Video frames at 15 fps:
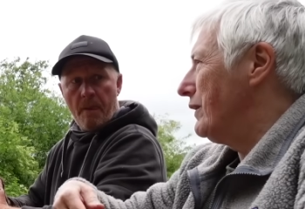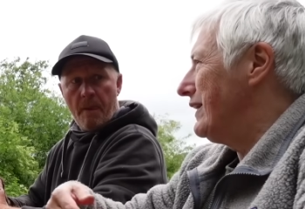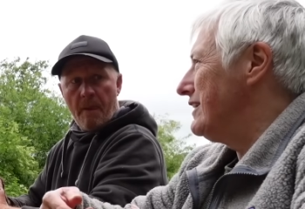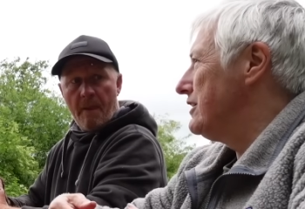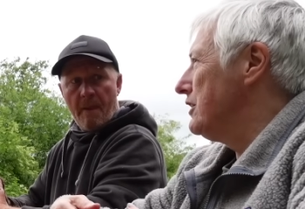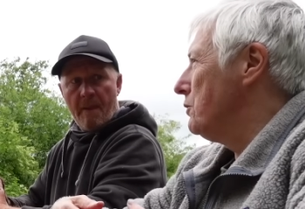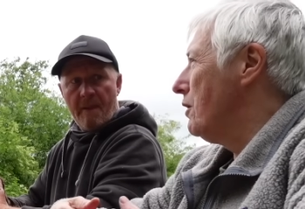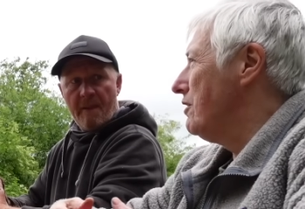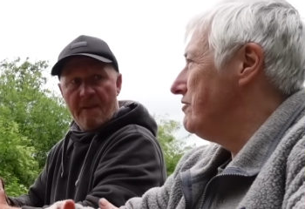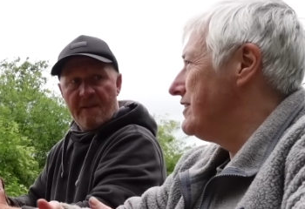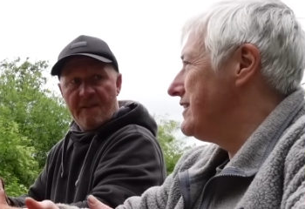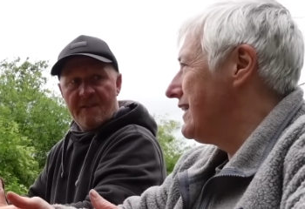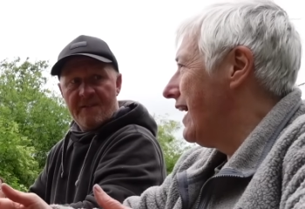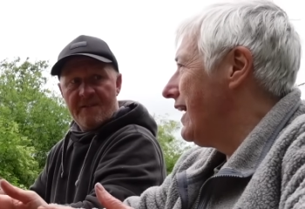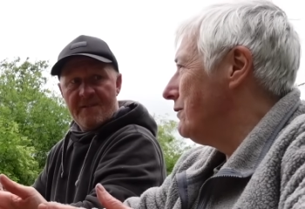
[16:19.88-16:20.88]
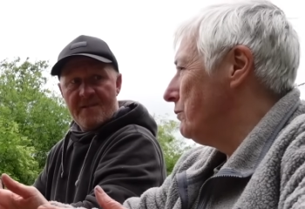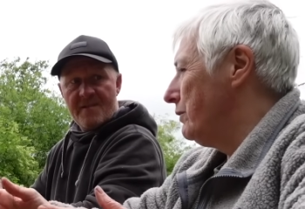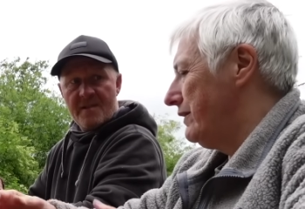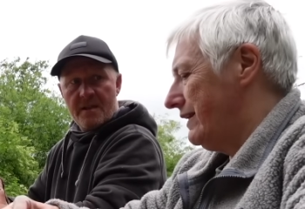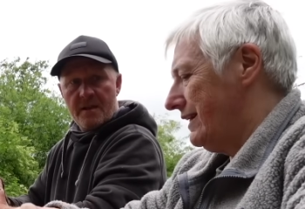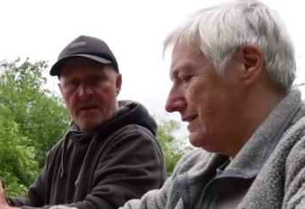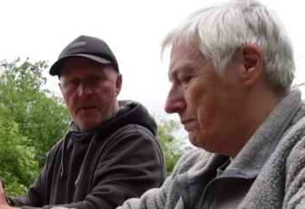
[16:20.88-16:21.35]
Speaker 1: we can do over time
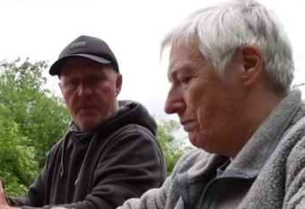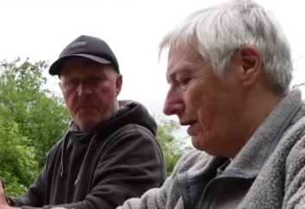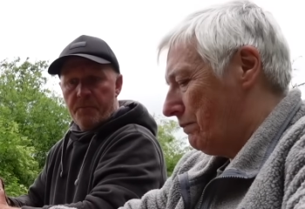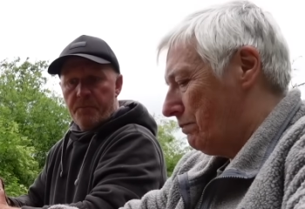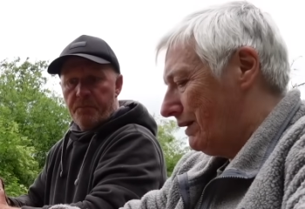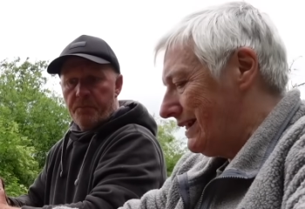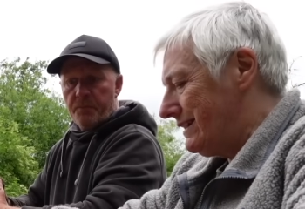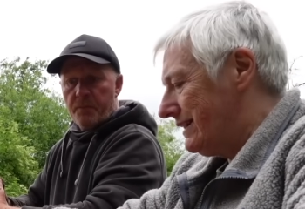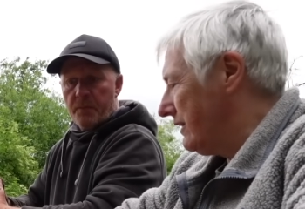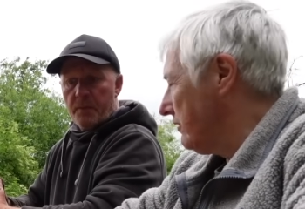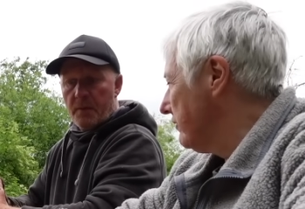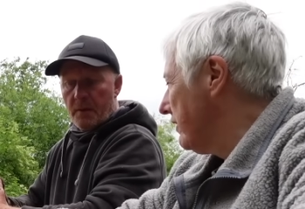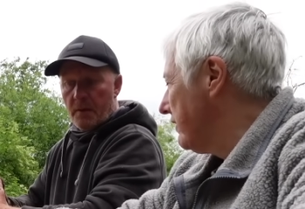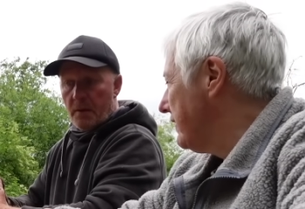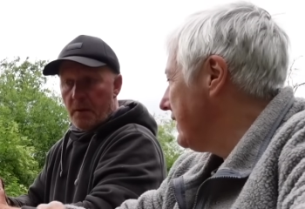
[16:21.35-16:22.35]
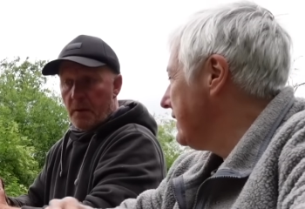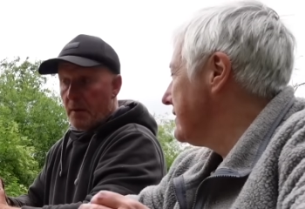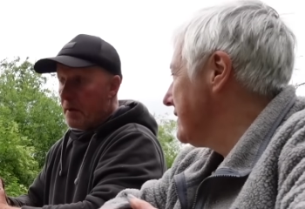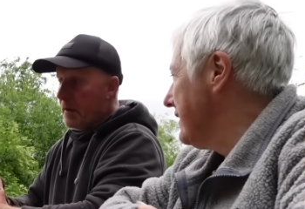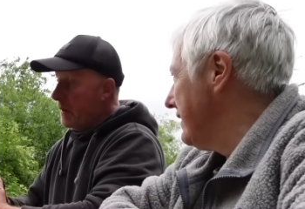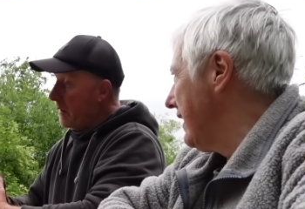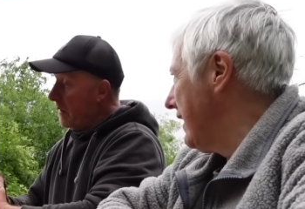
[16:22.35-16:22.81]
with this by planting other things
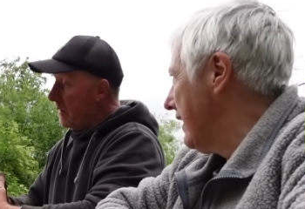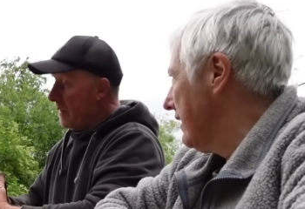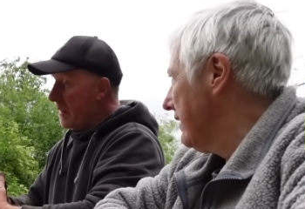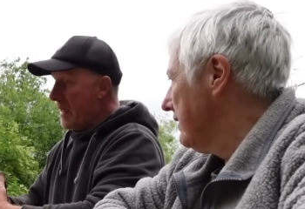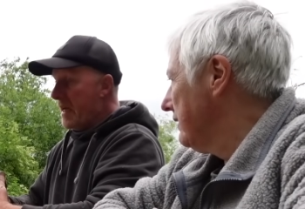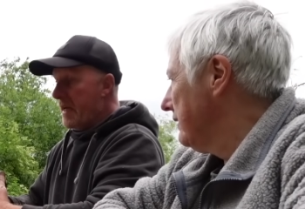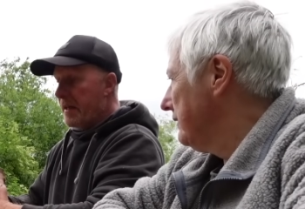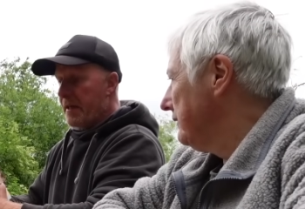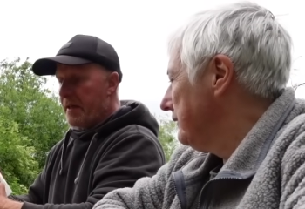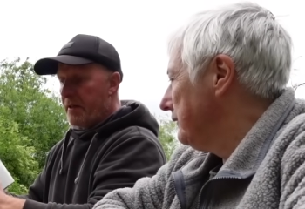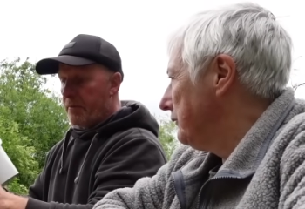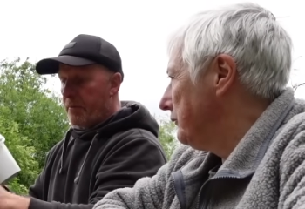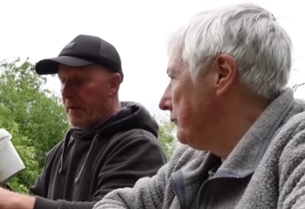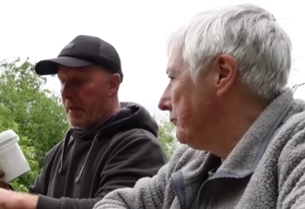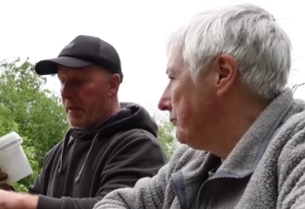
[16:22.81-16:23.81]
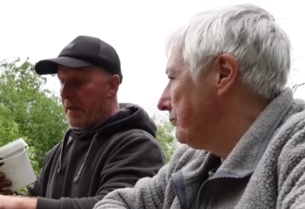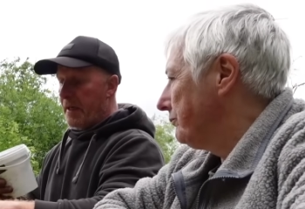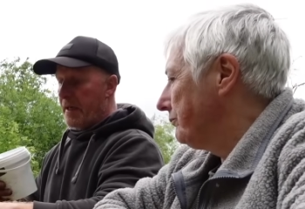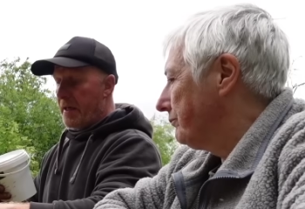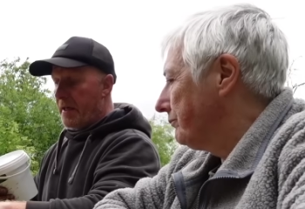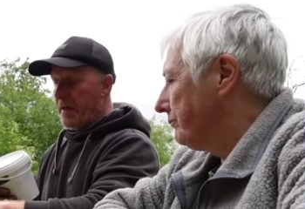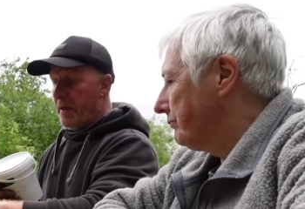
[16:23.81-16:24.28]
in here.
Speaker 2: Yeah, yeah. Well,
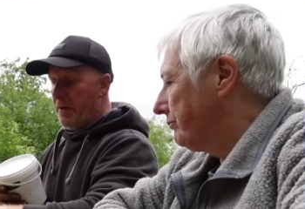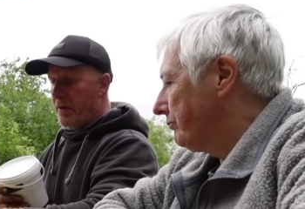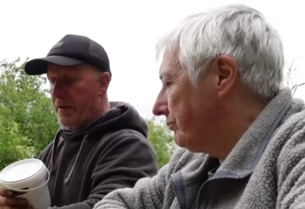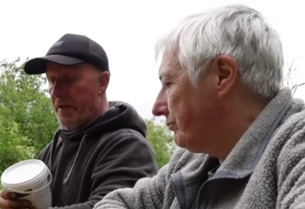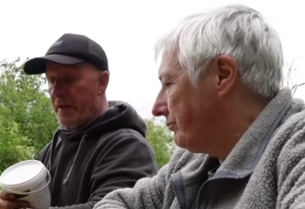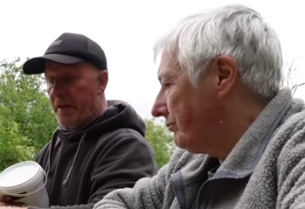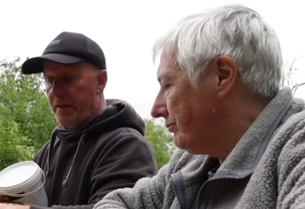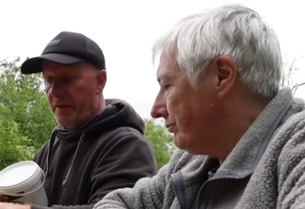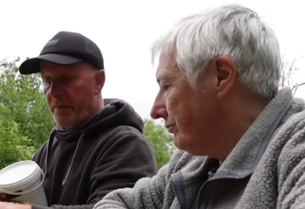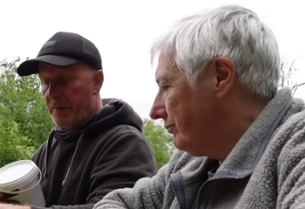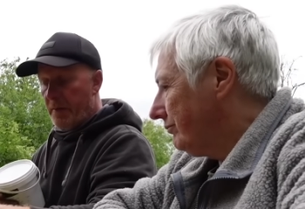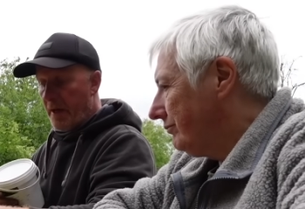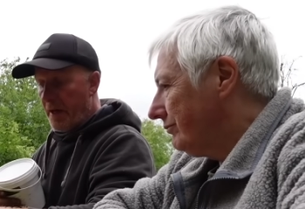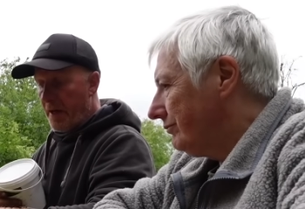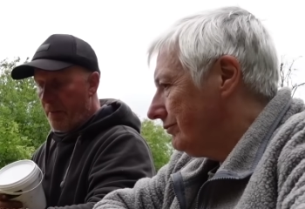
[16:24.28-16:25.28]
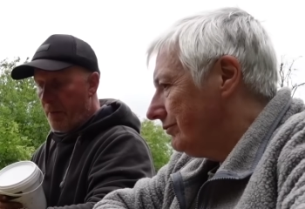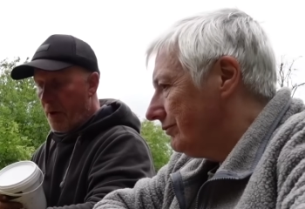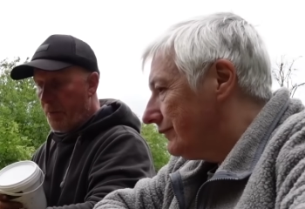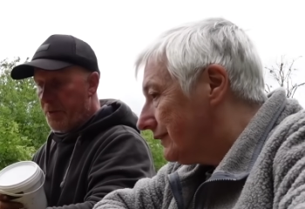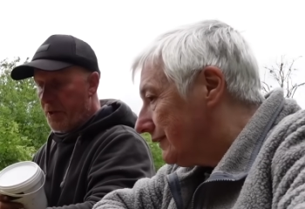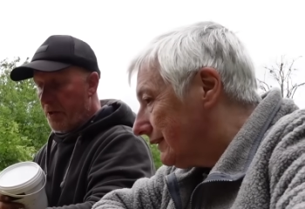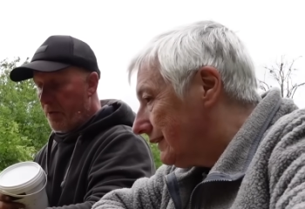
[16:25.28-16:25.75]
uh, another um,
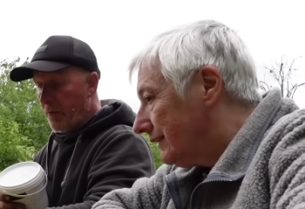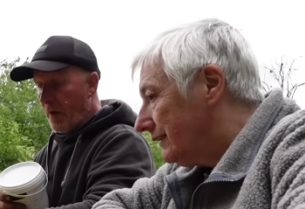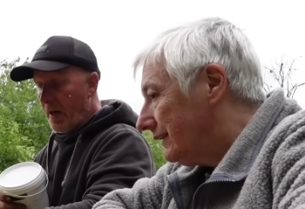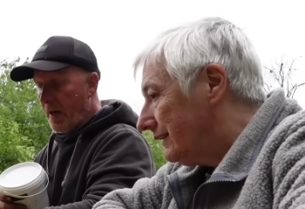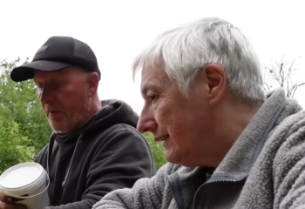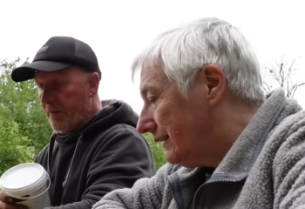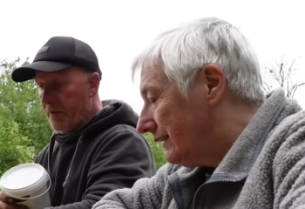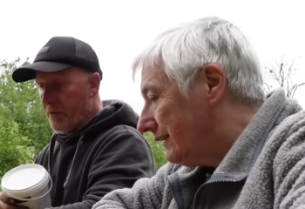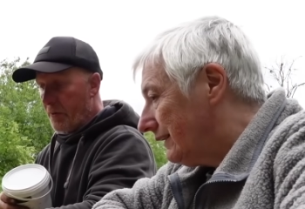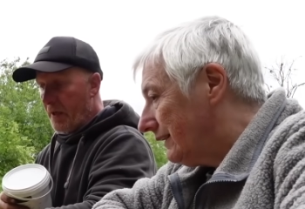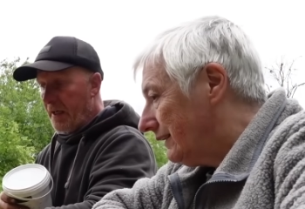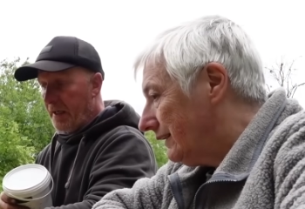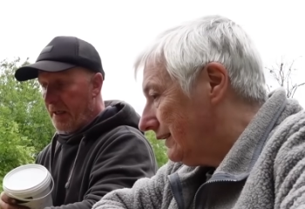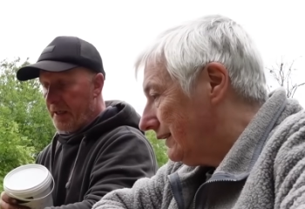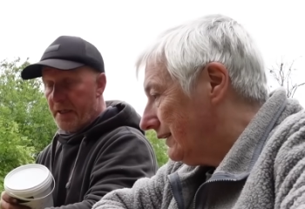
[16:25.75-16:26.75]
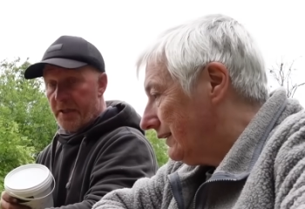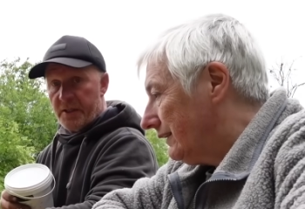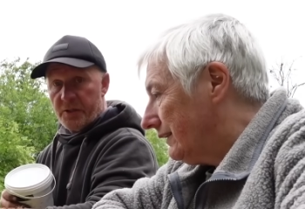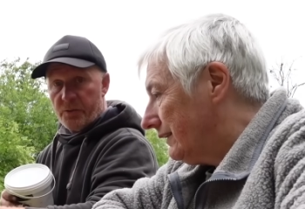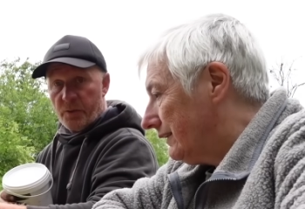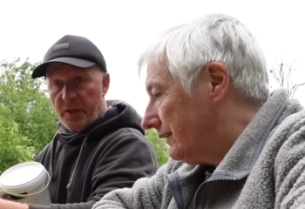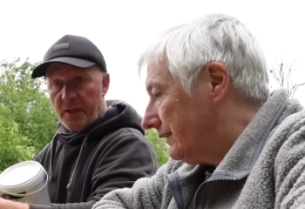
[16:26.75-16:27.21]
option that we'll have as well
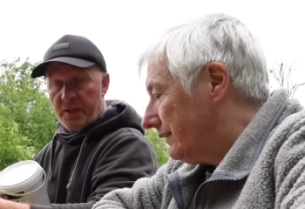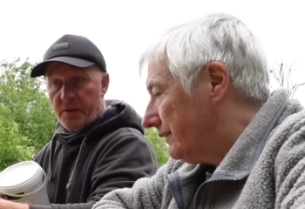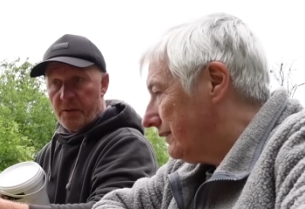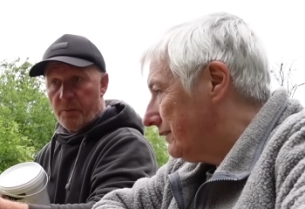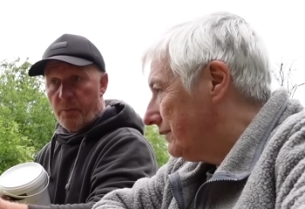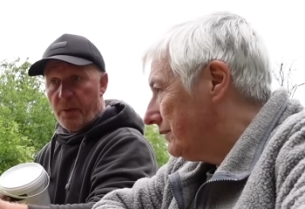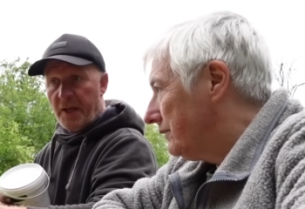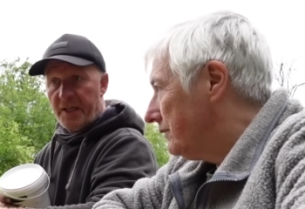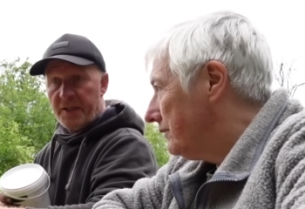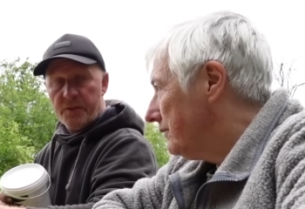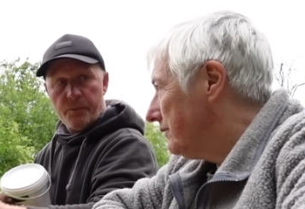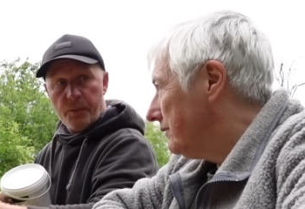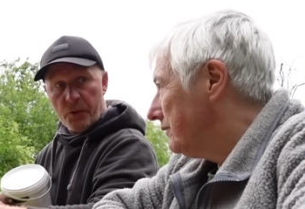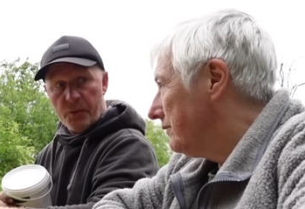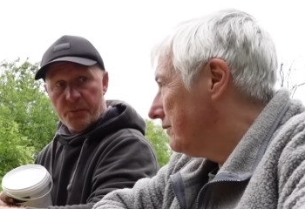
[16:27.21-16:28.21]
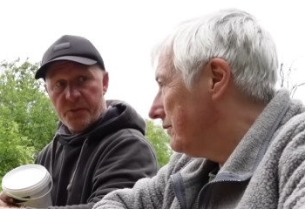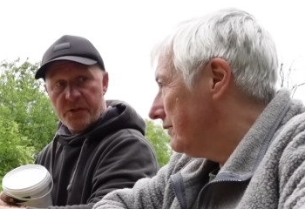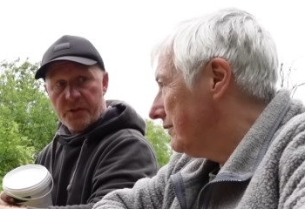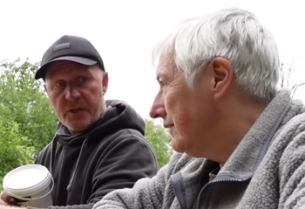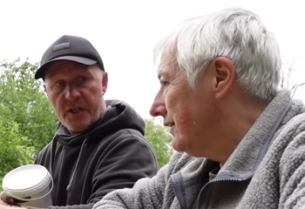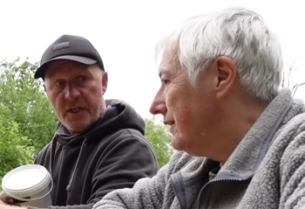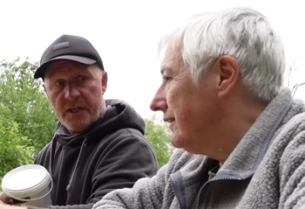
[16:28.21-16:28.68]
is we can plant
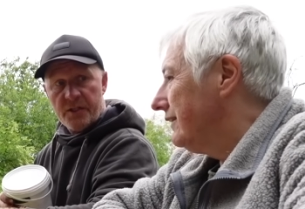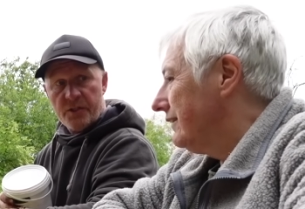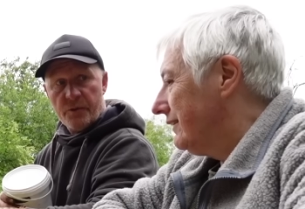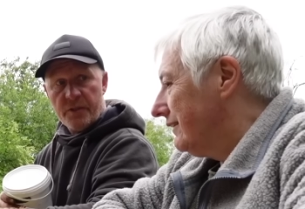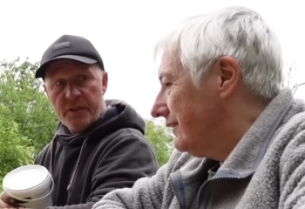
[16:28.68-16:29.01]
bulbs into